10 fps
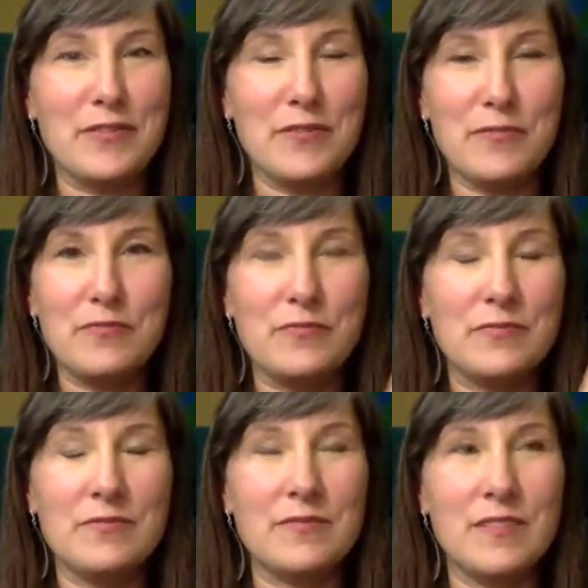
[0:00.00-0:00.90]
or,
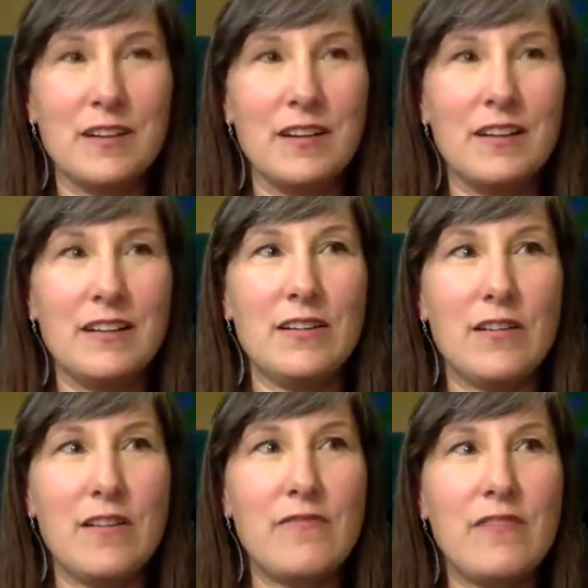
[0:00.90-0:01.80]

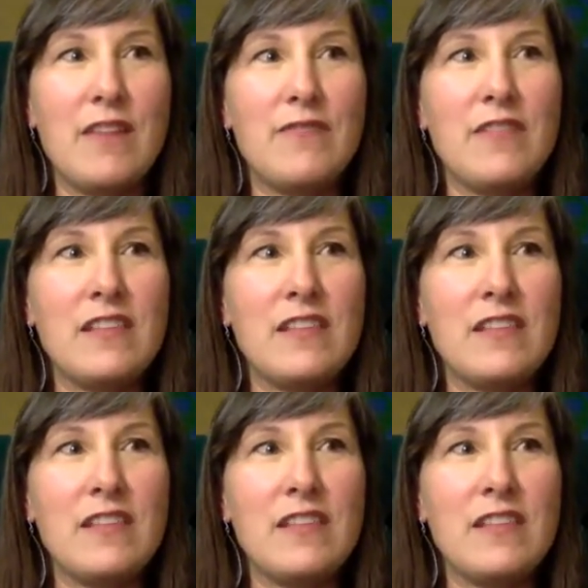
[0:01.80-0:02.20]
if in